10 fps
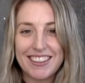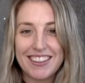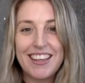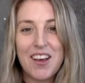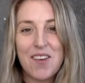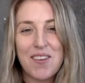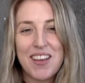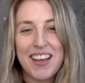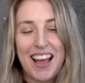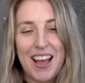Yeah,
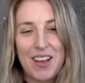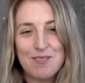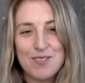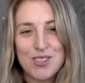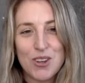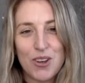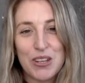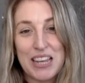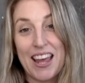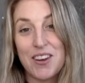so
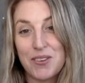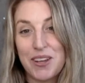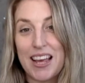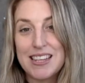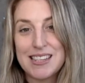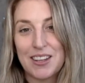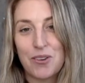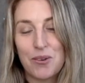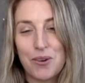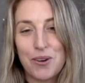candle gazing
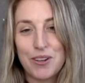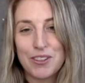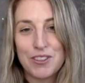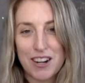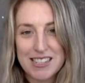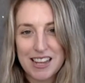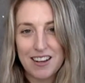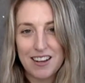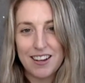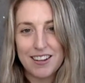or
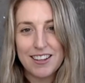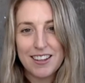trataka.